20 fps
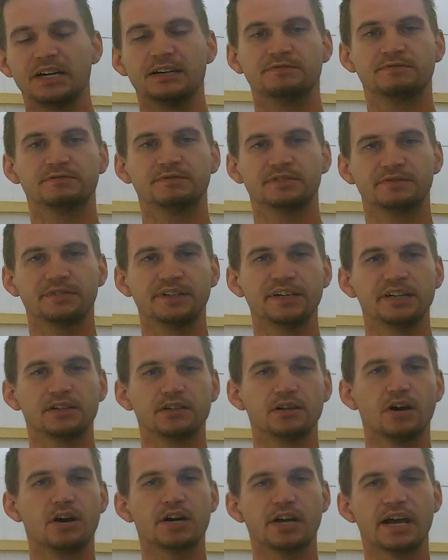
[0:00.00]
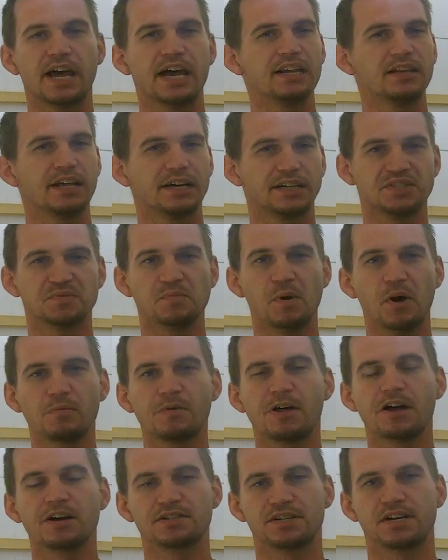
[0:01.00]
If the vehicle already had like a small
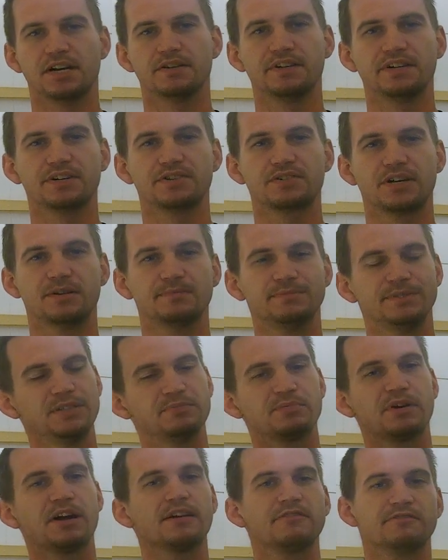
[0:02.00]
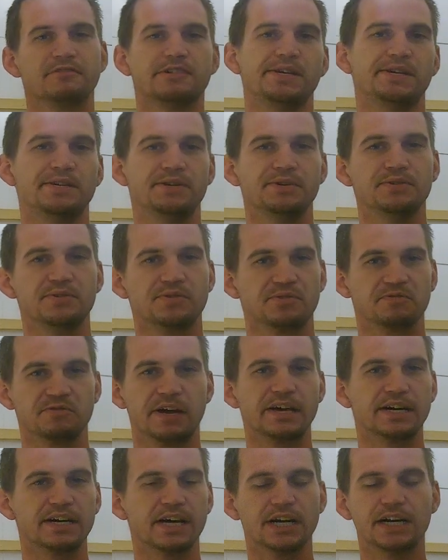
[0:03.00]
block Chevy or something, you'd probably reuse the
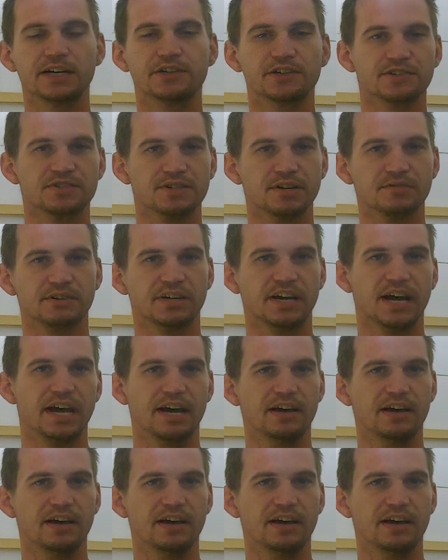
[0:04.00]
radiator and stuff